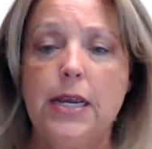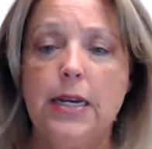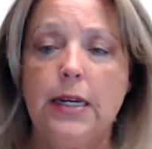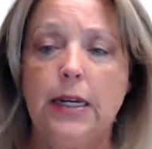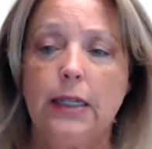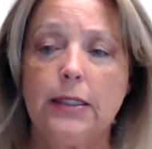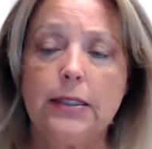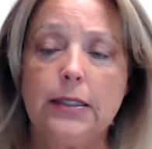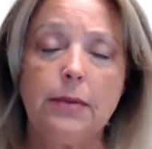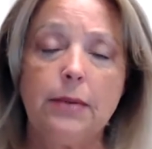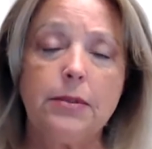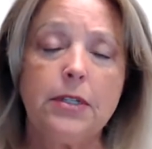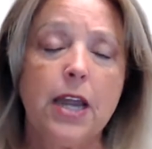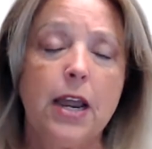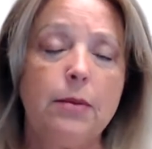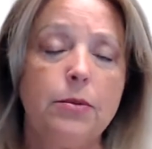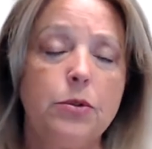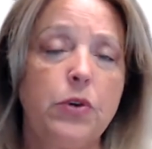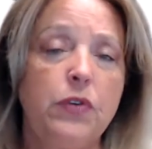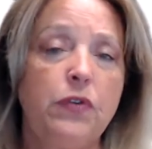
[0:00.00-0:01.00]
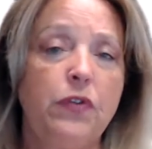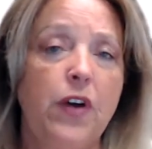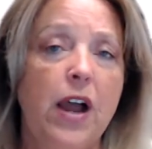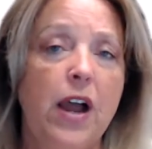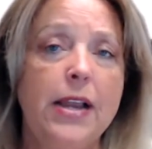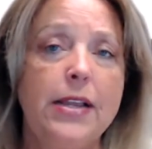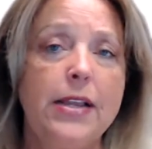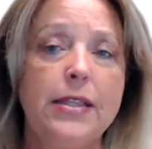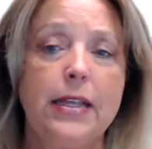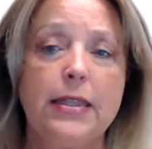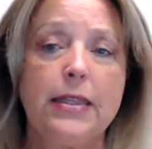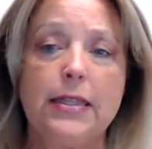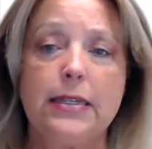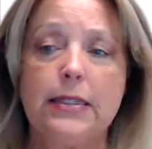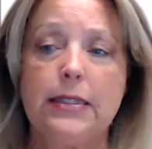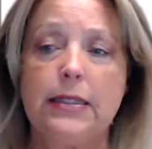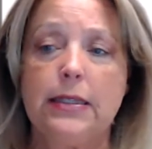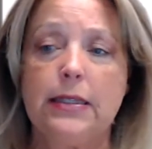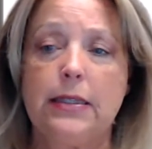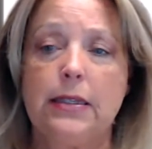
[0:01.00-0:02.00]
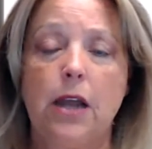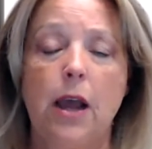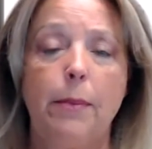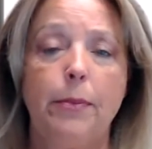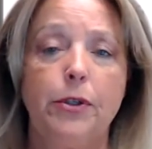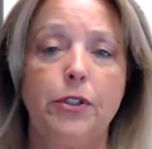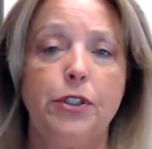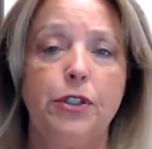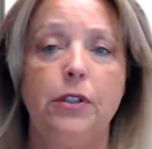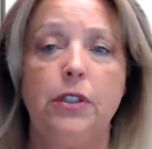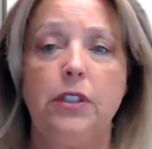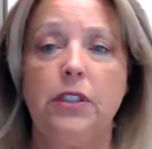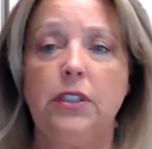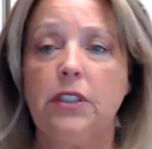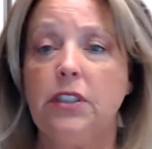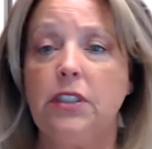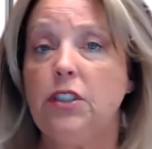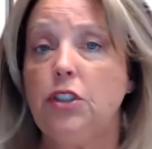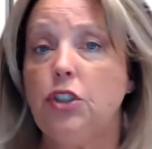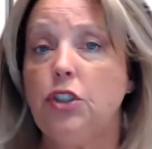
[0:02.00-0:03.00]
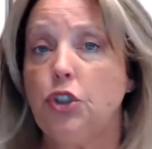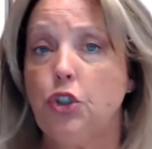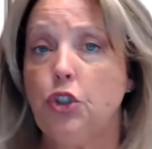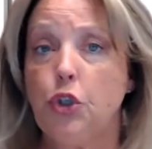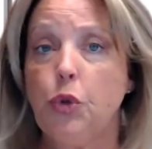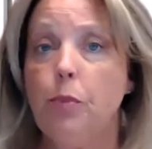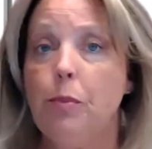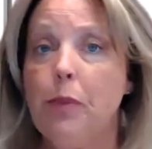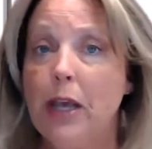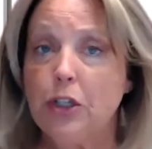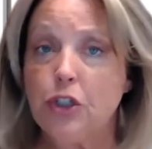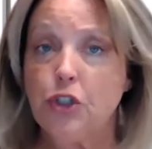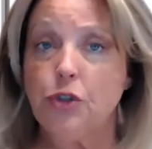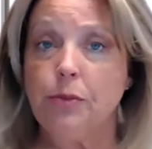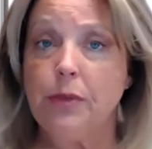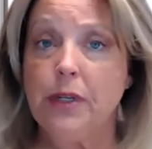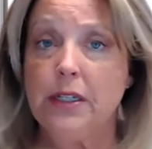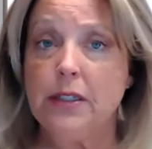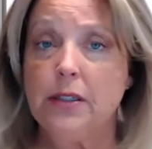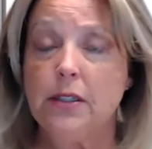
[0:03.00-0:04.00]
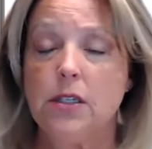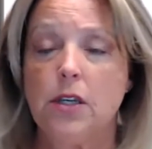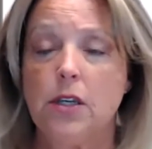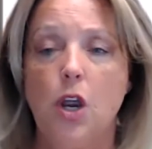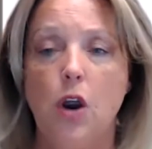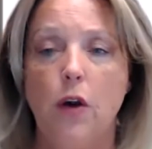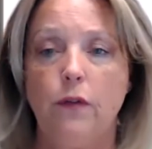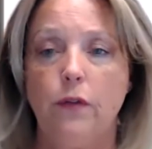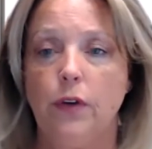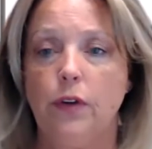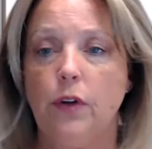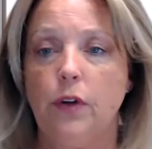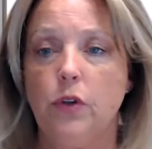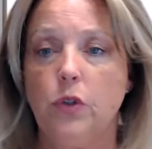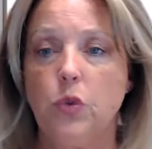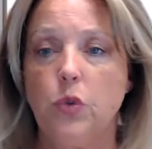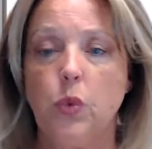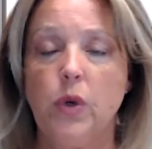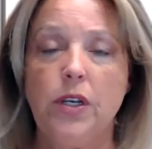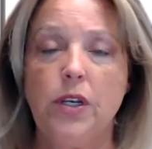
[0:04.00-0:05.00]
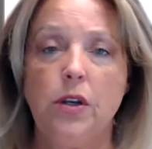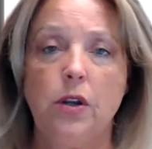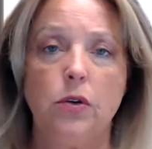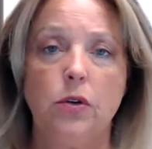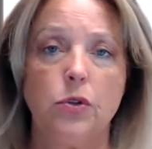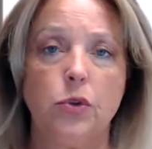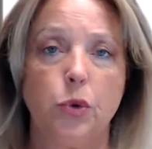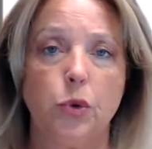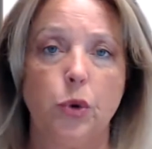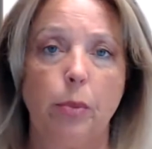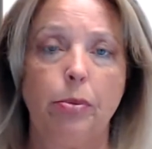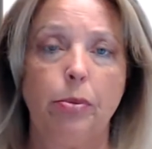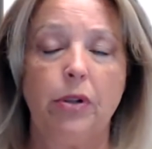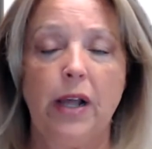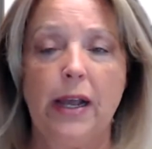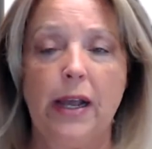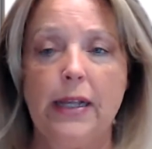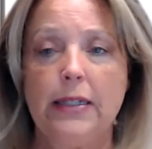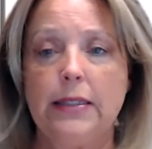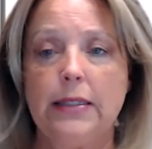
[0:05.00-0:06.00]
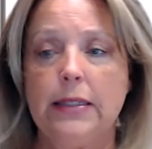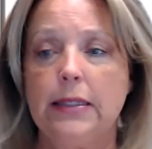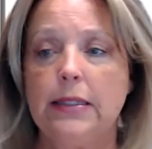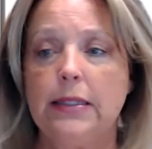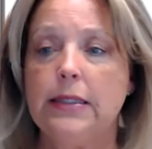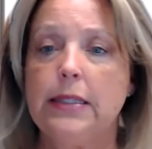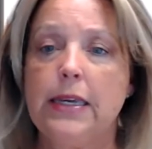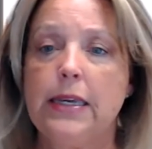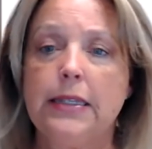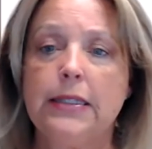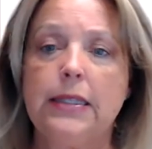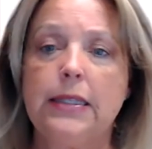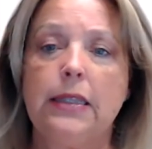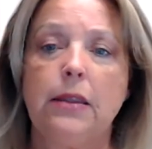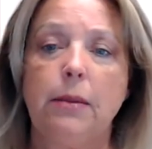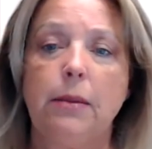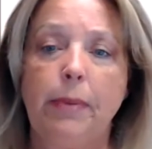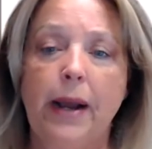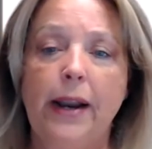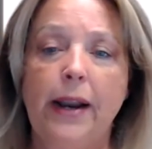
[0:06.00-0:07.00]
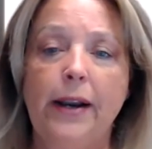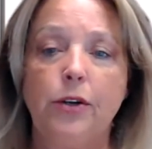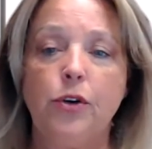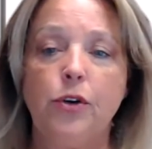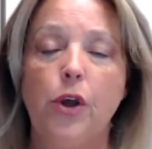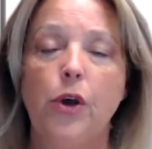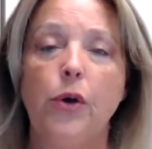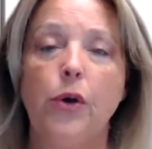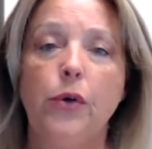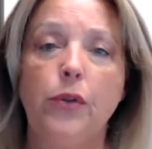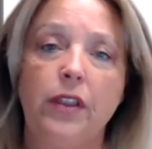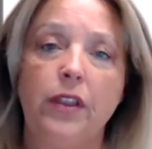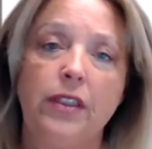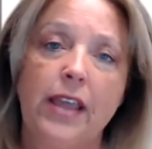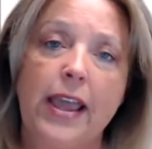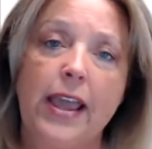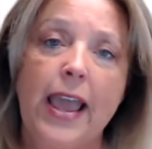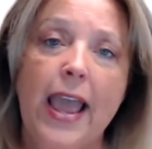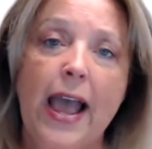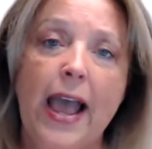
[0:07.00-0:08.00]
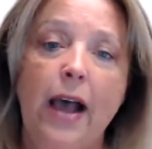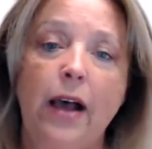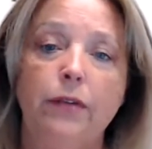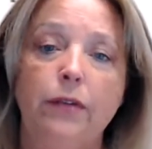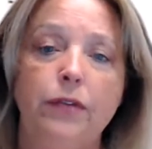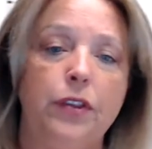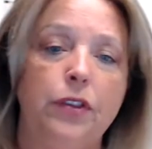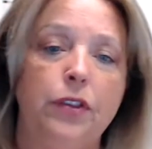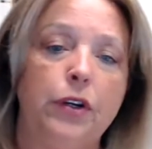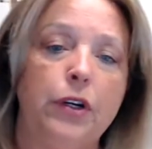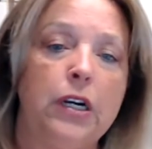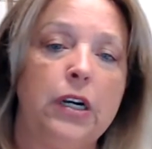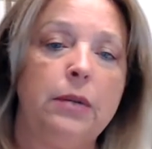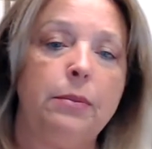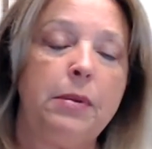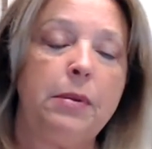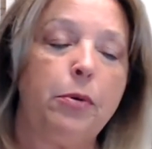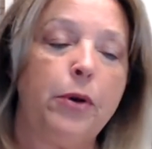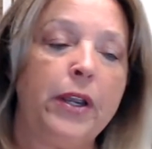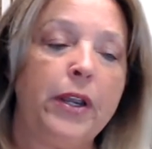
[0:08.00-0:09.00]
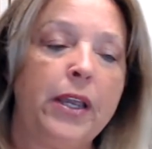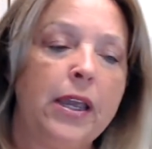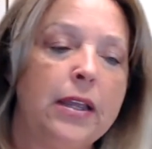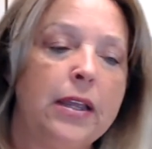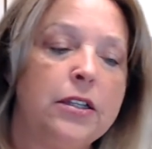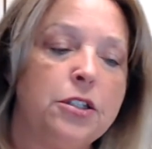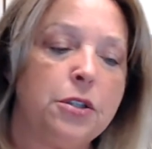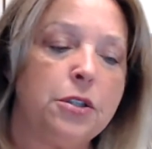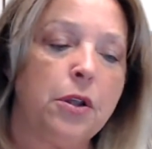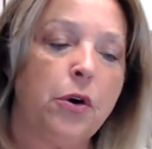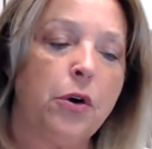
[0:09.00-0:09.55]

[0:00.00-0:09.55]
Now, sometimes we find that this is an opportunity to do measurements for those windows or appliances, things that the buyer know that they have that they're going to be bringing into the